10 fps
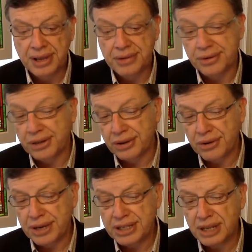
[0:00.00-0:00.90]
There are little
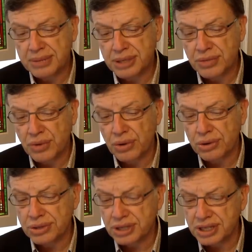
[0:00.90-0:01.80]
gray tubs in the
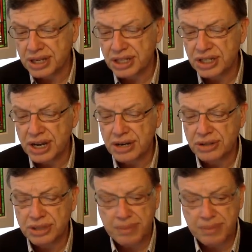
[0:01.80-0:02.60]
rollers, the ticket checkers,